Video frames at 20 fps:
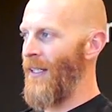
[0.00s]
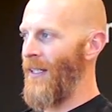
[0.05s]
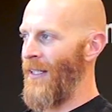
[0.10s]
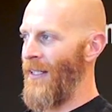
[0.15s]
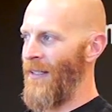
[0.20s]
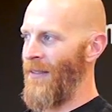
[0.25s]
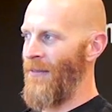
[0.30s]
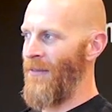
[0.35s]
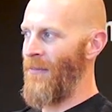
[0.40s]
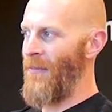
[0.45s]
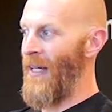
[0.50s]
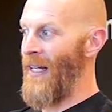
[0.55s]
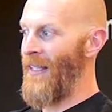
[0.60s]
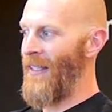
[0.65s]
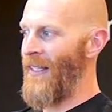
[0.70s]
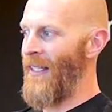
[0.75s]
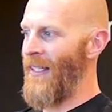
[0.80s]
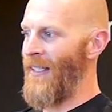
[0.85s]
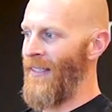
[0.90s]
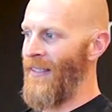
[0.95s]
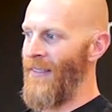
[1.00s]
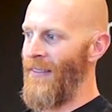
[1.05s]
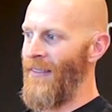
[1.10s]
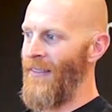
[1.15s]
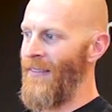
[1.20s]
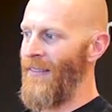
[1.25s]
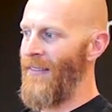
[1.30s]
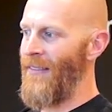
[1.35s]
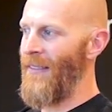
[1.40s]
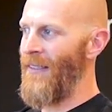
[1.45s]
Um, the main thing
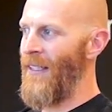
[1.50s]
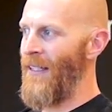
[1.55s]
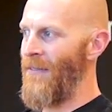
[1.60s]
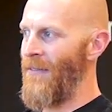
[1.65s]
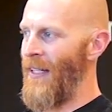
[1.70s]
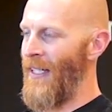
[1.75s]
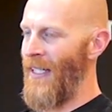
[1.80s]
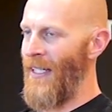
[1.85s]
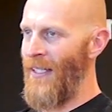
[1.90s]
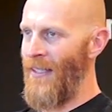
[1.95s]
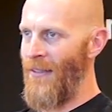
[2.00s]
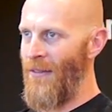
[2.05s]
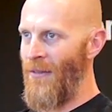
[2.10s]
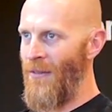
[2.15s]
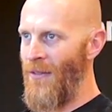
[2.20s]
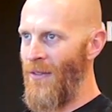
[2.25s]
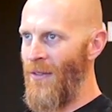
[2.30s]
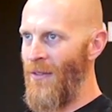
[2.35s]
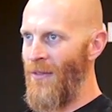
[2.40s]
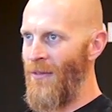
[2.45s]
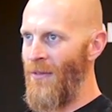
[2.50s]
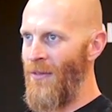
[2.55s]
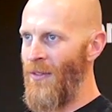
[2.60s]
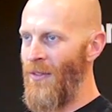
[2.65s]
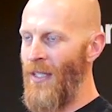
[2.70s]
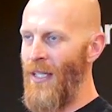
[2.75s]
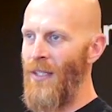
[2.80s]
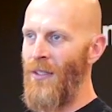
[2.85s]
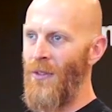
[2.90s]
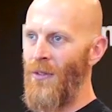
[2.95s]
is if I can
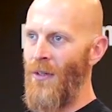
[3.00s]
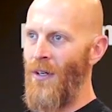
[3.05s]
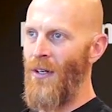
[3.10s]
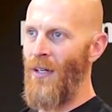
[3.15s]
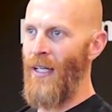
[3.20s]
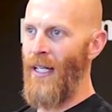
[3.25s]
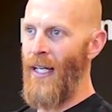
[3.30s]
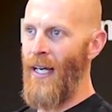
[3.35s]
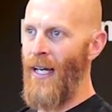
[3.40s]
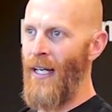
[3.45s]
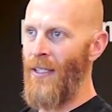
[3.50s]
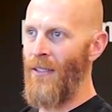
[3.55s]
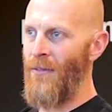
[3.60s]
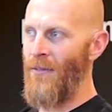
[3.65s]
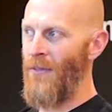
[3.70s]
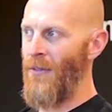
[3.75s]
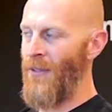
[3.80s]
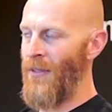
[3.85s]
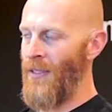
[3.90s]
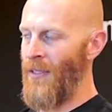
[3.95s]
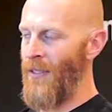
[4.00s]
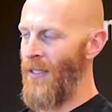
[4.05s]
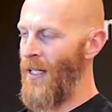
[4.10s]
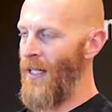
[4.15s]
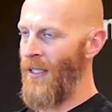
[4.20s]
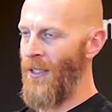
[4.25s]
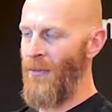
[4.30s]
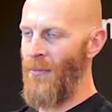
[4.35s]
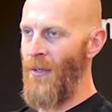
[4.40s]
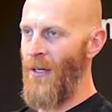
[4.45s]
stay strong and active for as
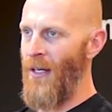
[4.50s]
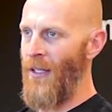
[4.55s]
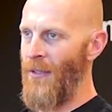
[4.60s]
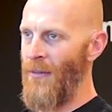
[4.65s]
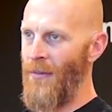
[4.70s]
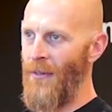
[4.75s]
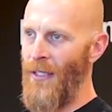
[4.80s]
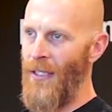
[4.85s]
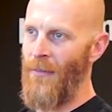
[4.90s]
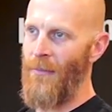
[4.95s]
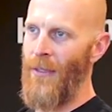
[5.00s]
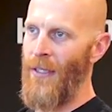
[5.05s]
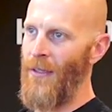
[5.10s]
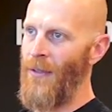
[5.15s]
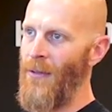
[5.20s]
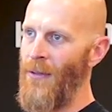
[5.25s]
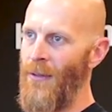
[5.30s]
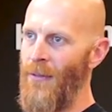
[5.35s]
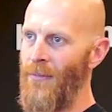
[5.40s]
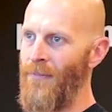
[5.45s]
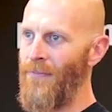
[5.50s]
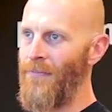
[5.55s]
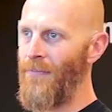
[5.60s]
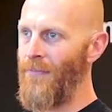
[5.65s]
long as possible, that's my goal.